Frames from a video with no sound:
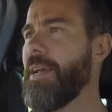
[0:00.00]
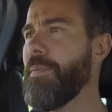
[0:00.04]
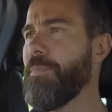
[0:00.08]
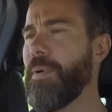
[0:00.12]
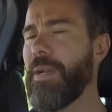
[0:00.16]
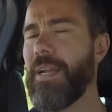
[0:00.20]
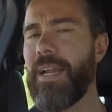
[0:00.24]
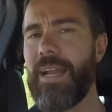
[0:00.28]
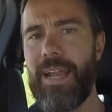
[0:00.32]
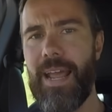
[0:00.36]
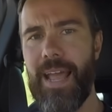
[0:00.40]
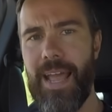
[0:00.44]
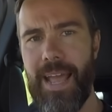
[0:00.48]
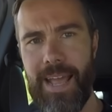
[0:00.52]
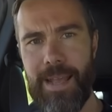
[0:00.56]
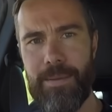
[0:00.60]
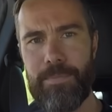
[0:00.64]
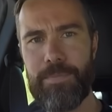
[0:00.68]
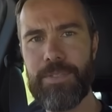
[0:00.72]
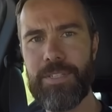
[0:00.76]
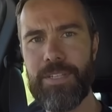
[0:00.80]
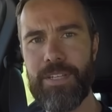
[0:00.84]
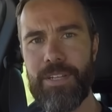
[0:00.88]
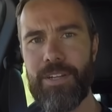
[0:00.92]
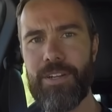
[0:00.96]
but it
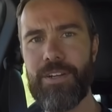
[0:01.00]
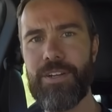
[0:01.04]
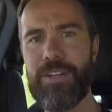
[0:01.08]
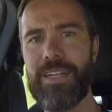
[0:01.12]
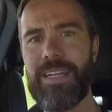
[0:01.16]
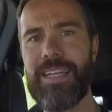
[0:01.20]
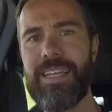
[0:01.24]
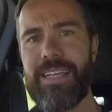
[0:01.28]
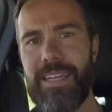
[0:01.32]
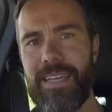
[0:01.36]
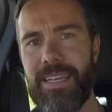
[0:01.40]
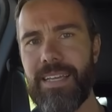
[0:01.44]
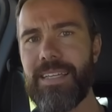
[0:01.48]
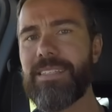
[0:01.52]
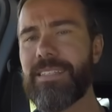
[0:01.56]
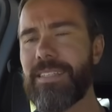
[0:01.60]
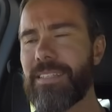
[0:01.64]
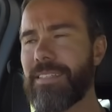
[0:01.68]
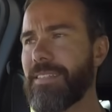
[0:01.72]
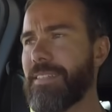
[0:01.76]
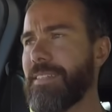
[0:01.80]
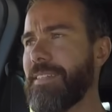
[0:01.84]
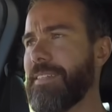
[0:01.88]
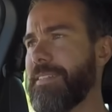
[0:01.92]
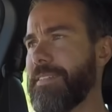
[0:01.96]
absolutely
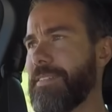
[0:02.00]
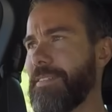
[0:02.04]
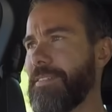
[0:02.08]
isn't.